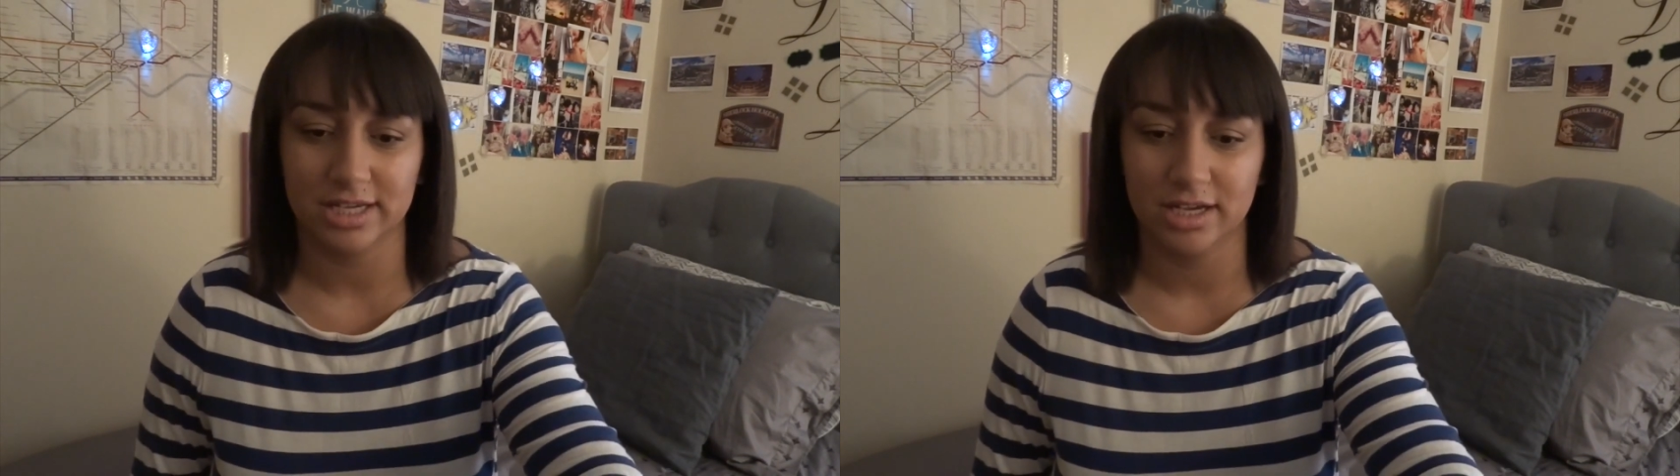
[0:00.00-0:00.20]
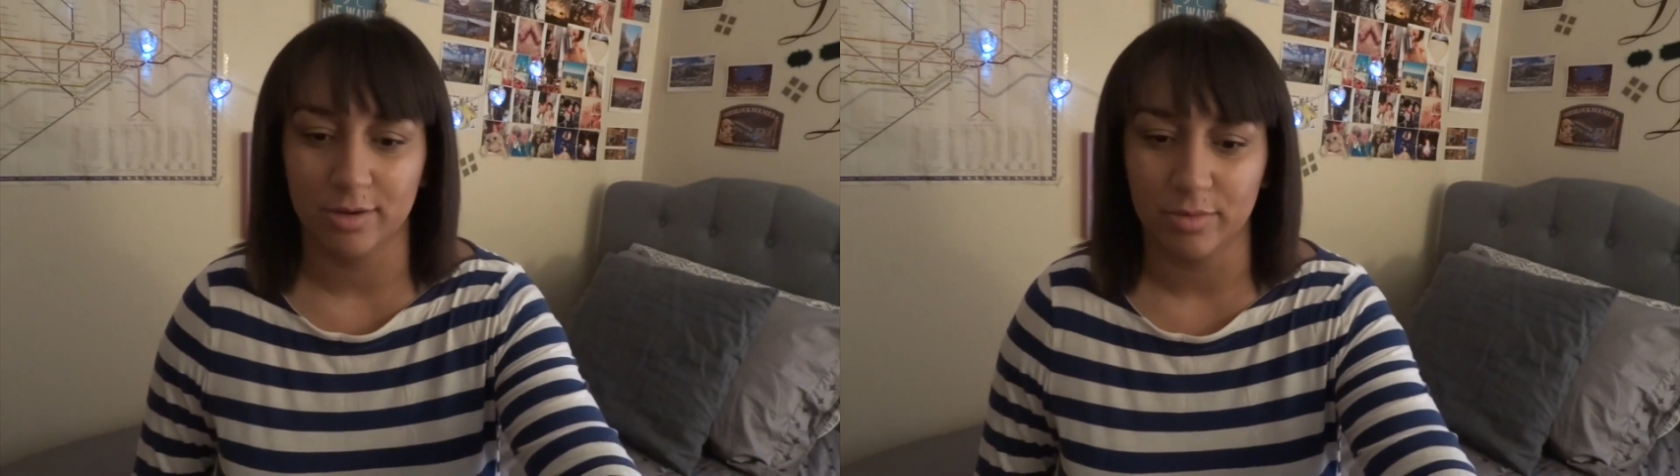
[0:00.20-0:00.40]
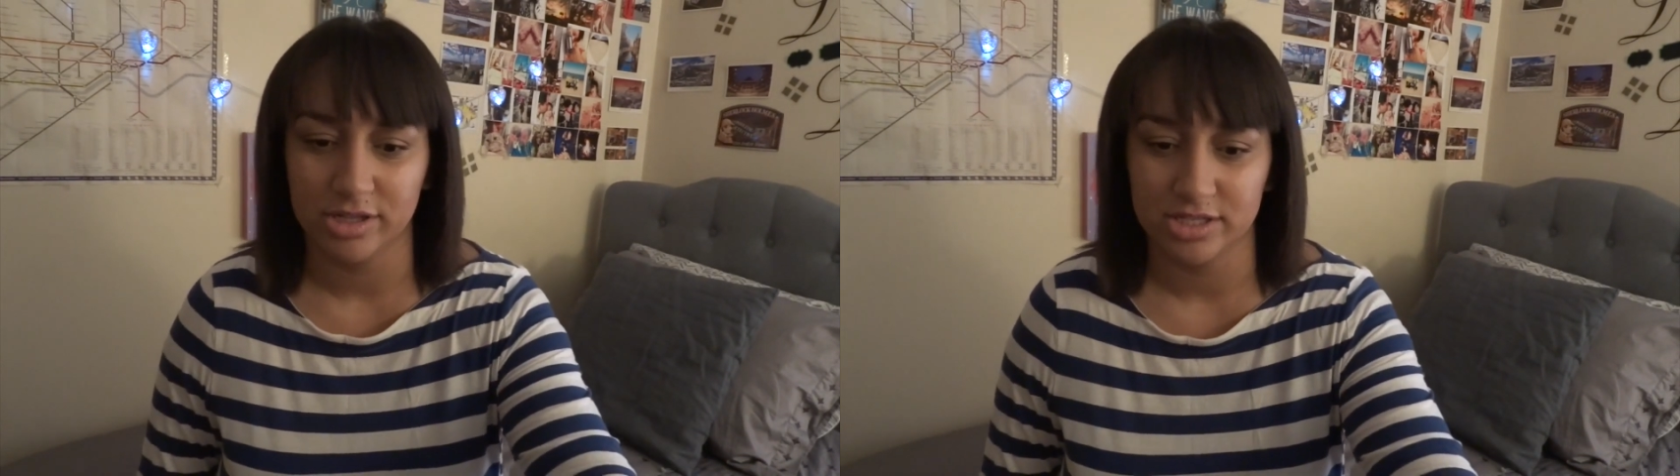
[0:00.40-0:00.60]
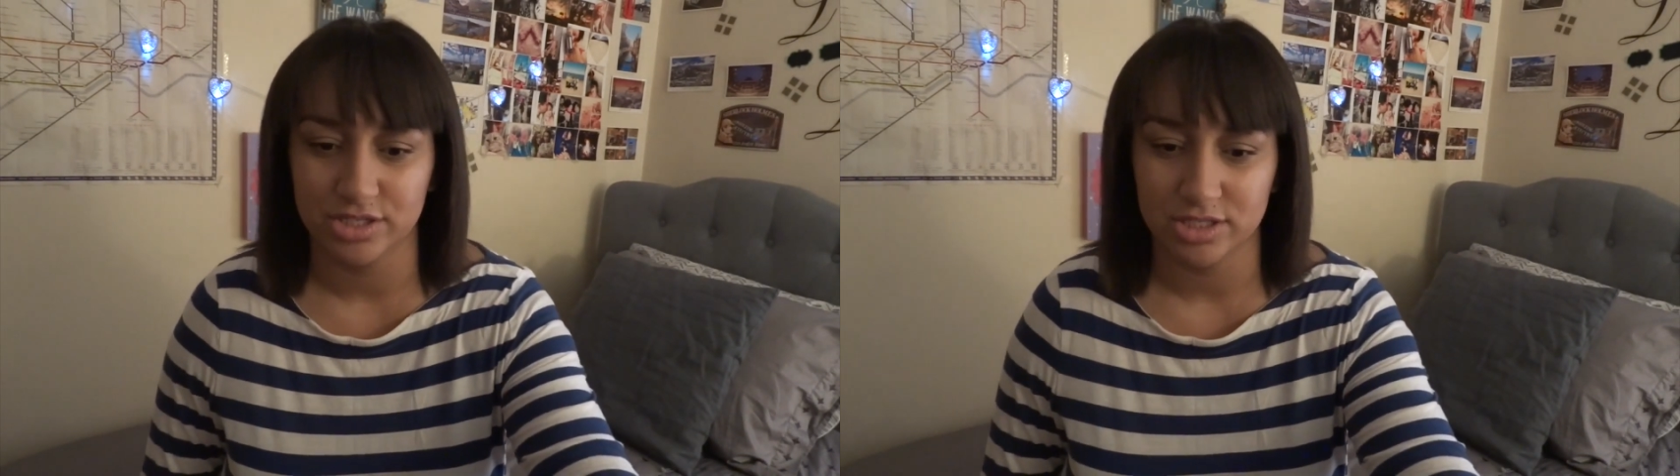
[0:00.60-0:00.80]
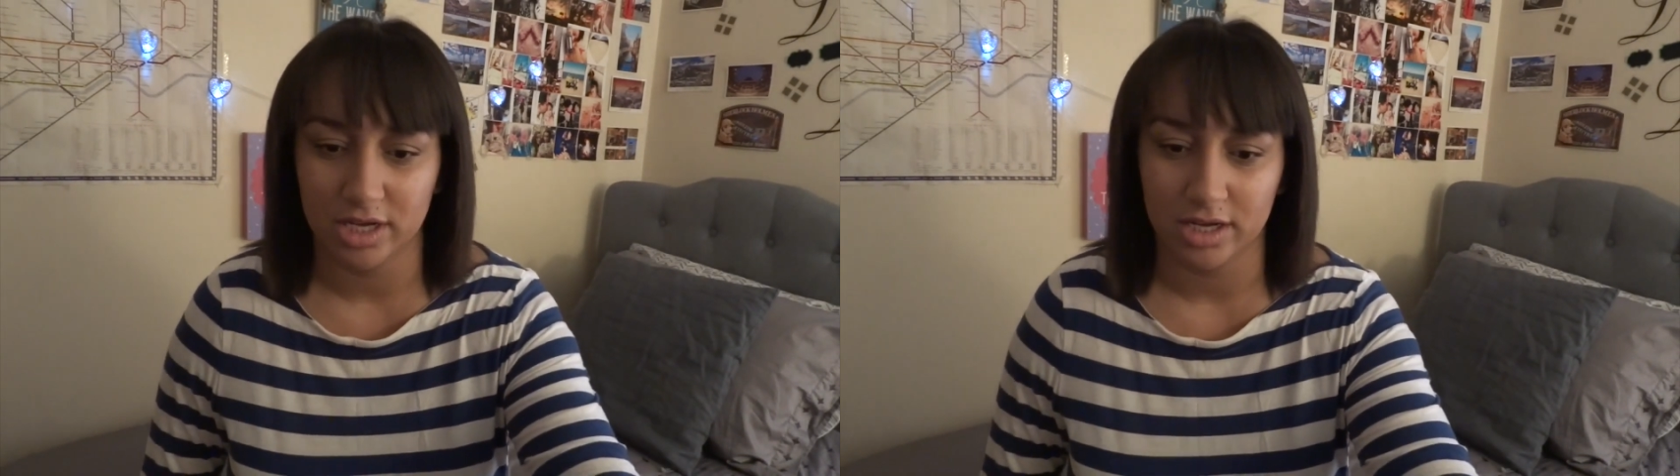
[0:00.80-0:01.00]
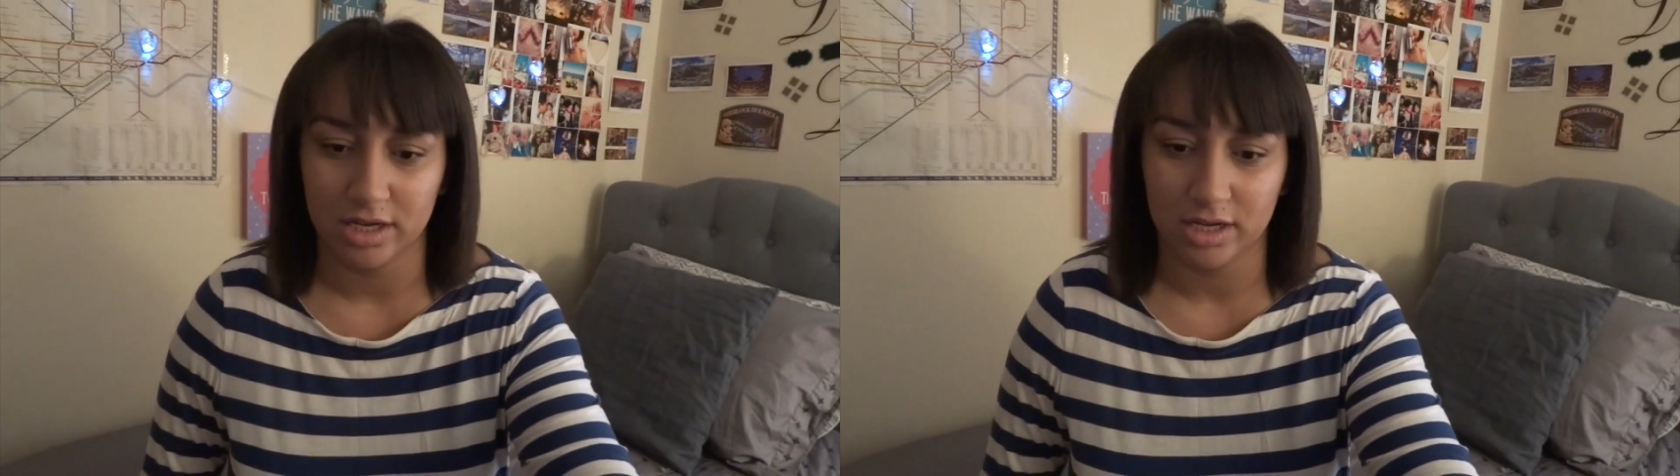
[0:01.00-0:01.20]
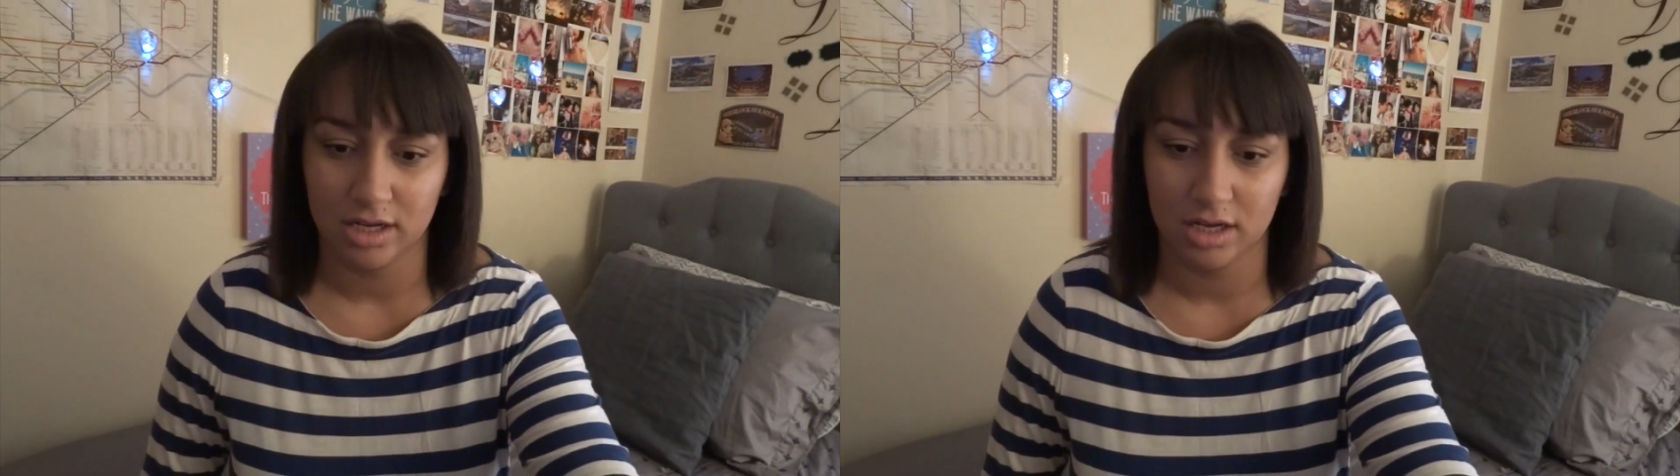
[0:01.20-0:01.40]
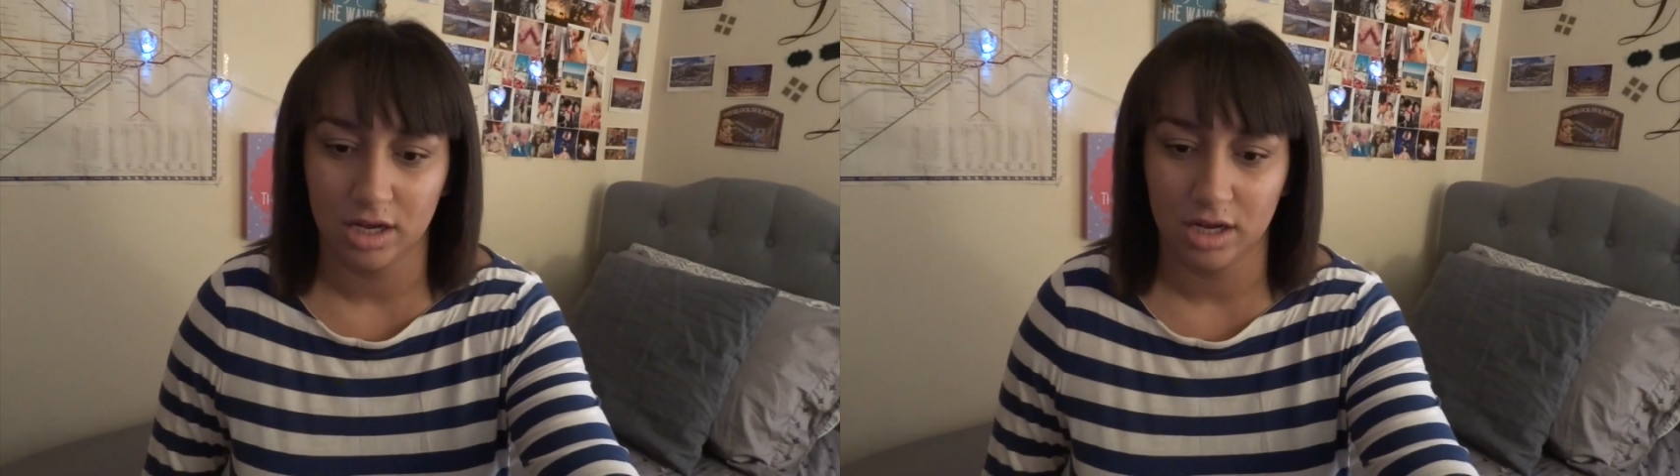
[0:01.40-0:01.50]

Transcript: that come on this, uh,